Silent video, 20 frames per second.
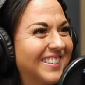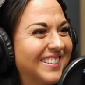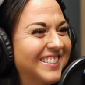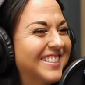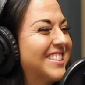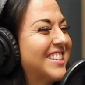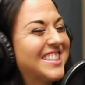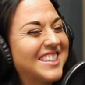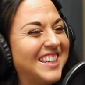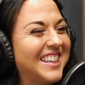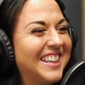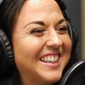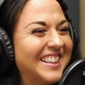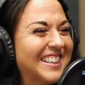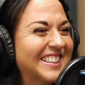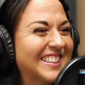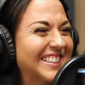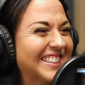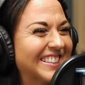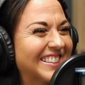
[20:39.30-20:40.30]
Just kidding.
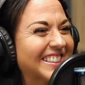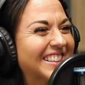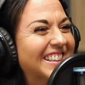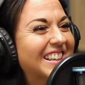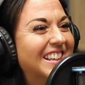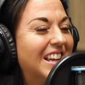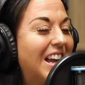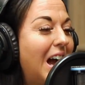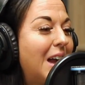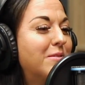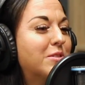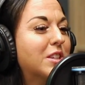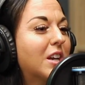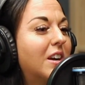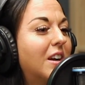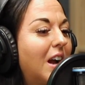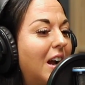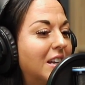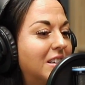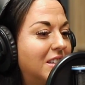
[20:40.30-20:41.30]
I'm
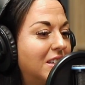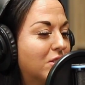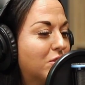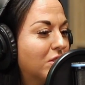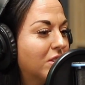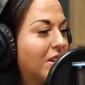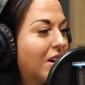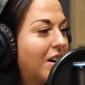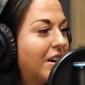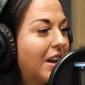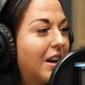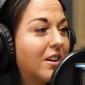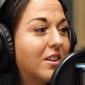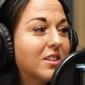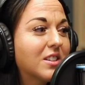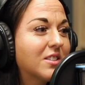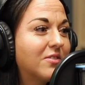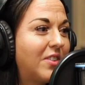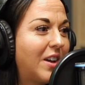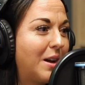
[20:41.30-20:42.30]
sorry. I tease really hard.
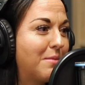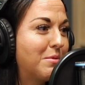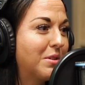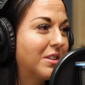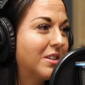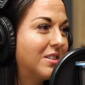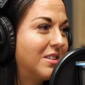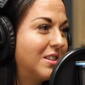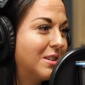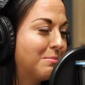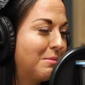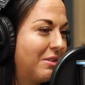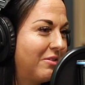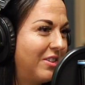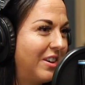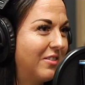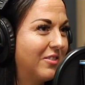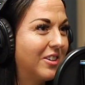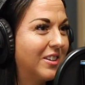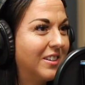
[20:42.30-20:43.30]
Eric's fabulous. He's my
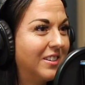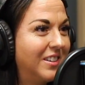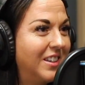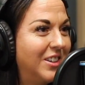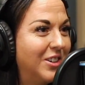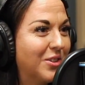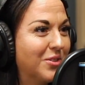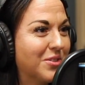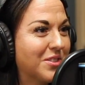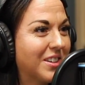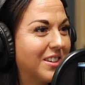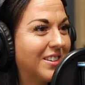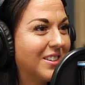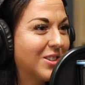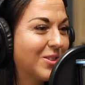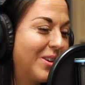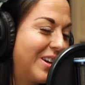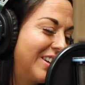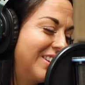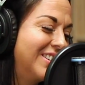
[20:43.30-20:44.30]
favorite, and he knows it,
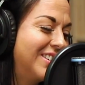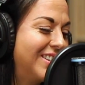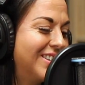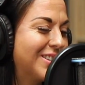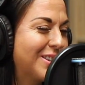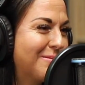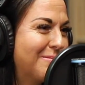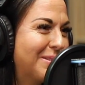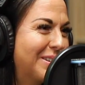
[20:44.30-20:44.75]
so I can tease him.